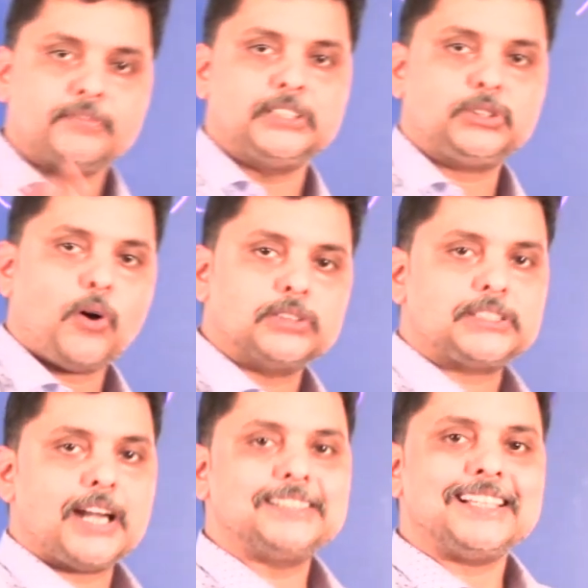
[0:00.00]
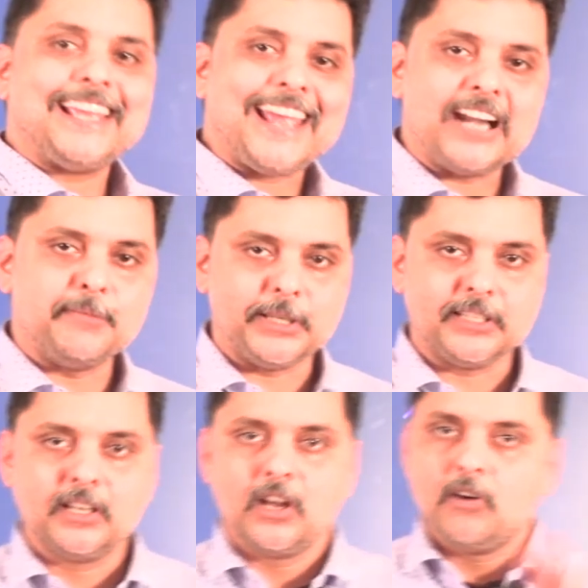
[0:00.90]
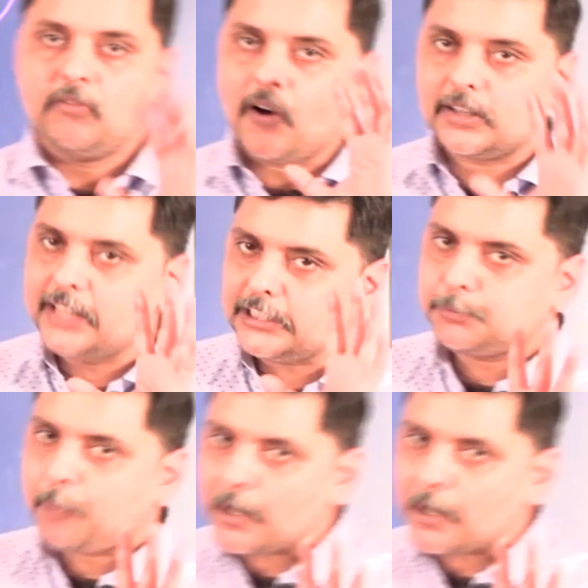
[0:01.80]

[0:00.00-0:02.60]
of these constants a and b. For this